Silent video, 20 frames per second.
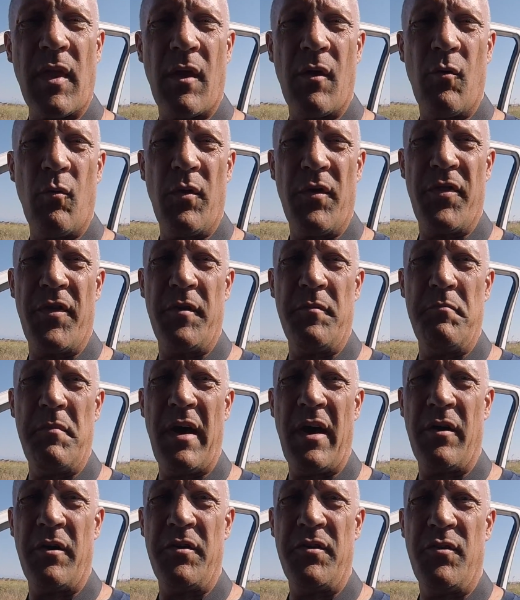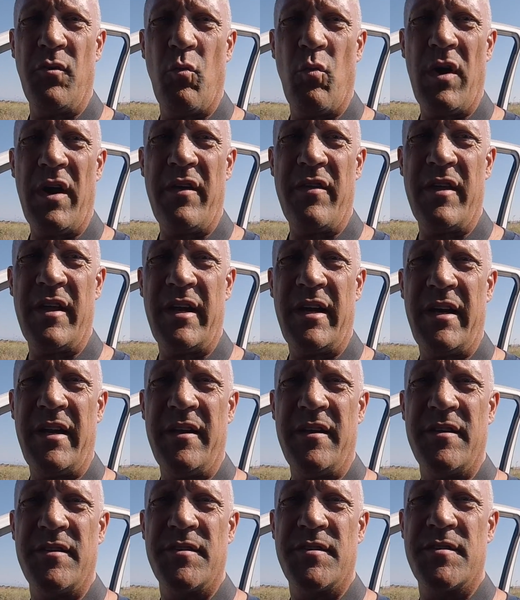with it mounted the way that it
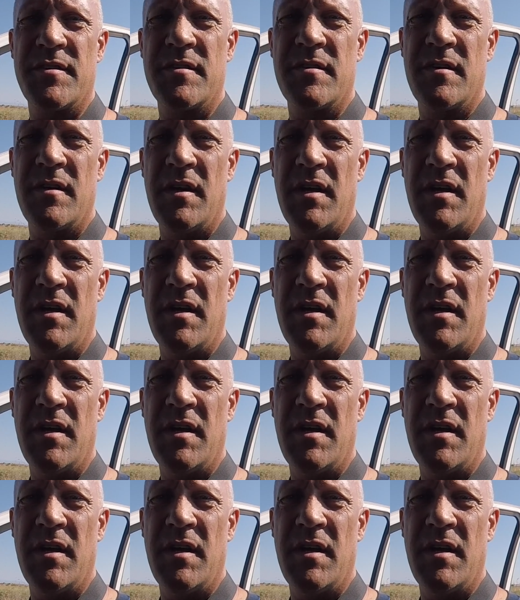is.